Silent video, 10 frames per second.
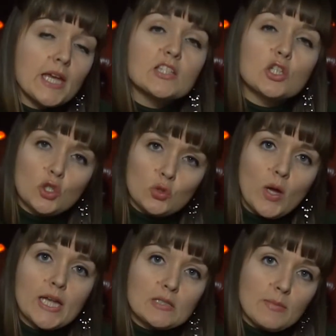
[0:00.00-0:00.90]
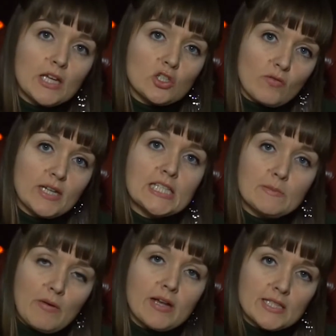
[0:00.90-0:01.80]
is a good way to make sure any
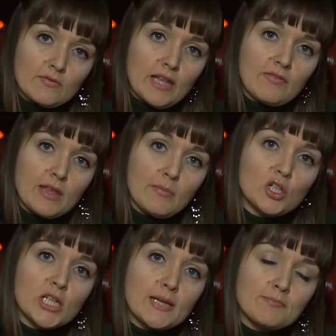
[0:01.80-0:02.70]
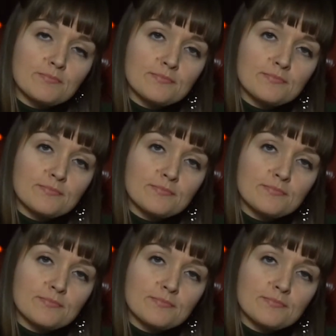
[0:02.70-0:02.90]
spirits have left their body.